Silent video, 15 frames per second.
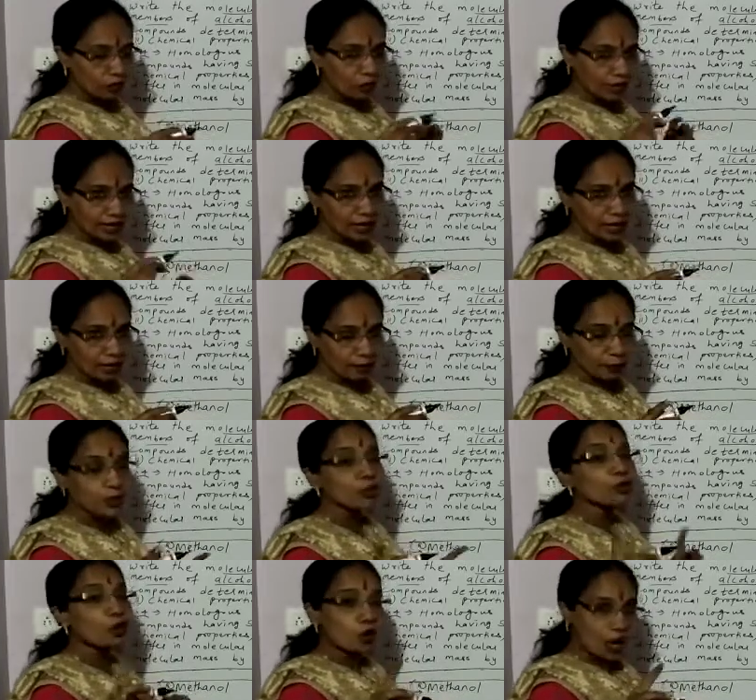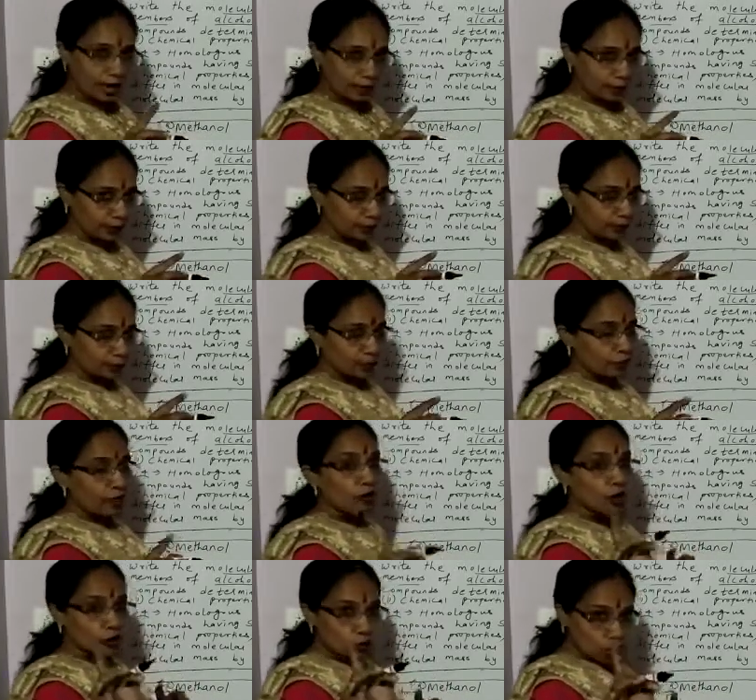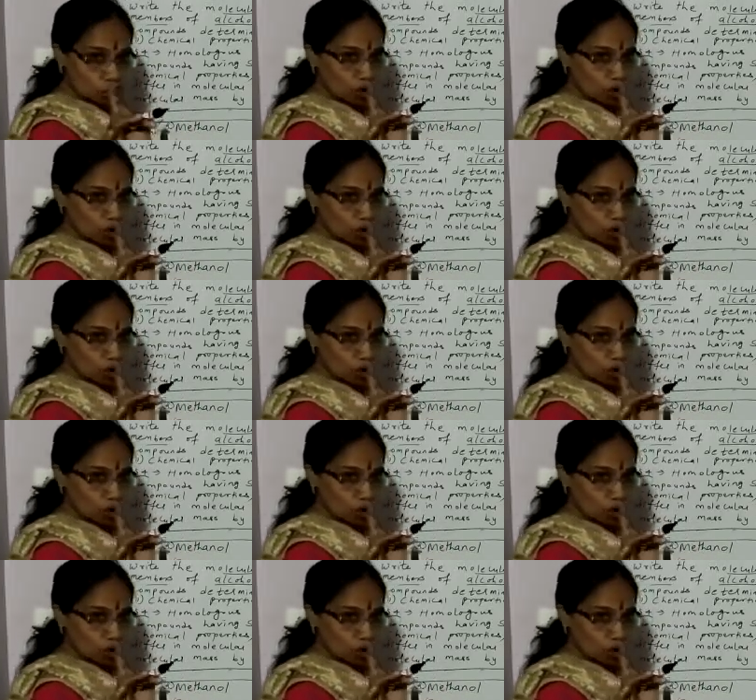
one carbon, two carbon. For two